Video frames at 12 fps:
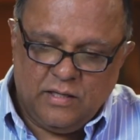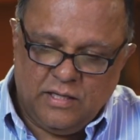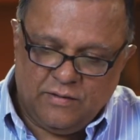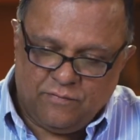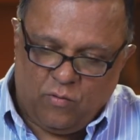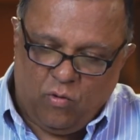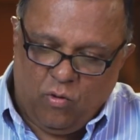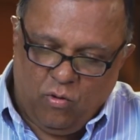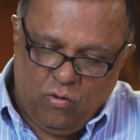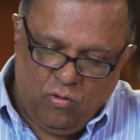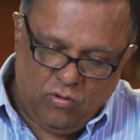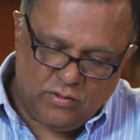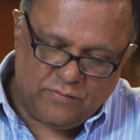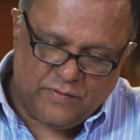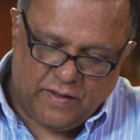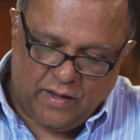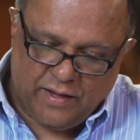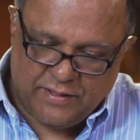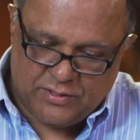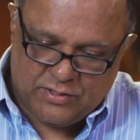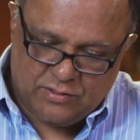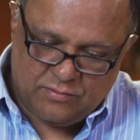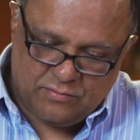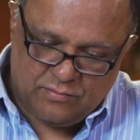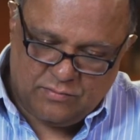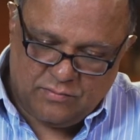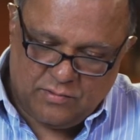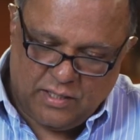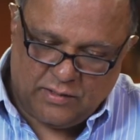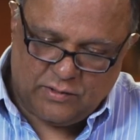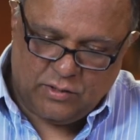if all of the ice at